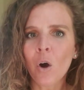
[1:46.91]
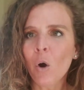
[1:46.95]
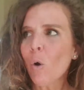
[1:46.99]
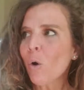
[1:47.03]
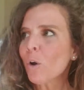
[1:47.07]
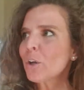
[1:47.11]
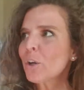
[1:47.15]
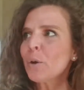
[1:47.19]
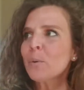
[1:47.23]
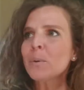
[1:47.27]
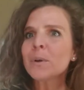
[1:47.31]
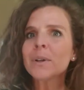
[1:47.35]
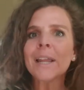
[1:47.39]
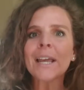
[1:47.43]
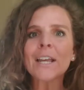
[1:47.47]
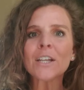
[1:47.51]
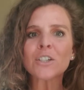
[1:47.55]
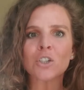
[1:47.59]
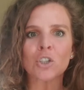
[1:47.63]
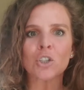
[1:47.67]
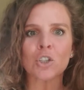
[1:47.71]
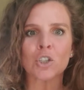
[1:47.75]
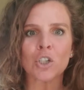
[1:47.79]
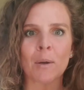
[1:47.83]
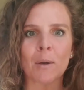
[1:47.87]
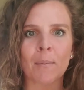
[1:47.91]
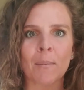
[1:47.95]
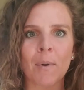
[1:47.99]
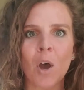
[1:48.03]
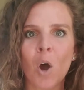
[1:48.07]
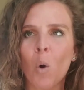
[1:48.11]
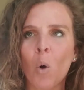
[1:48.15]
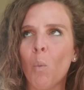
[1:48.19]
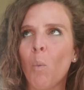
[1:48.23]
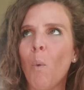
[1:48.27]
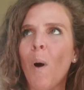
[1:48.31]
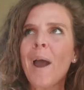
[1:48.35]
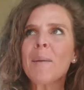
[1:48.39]
or your relationship.
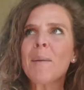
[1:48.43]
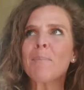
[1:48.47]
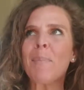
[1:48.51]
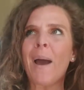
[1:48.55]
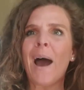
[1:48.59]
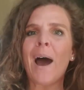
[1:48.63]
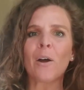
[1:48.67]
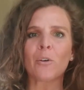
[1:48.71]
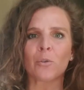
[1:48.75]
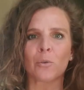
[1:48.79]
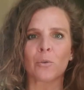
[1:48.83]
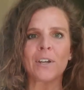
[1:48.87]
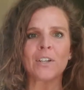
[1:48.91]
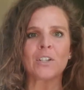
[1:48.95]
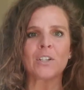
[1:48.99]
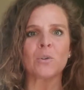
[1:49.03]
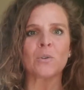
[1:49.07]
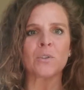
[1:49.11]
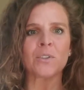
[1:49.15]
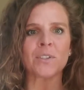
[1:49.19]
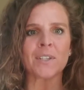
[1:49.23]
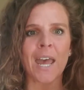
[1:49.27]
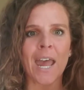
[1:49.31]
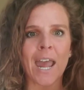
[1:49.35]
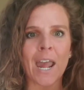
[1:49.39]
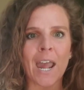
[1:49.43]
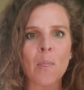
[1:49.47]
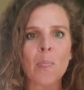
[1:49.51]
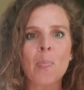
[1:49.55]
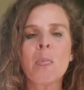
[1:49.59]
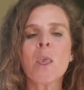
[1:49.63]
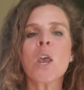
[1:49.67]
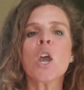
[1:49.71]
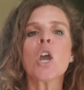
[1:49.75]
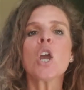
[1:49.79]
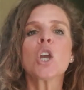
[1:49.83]
Why boundaries, you say?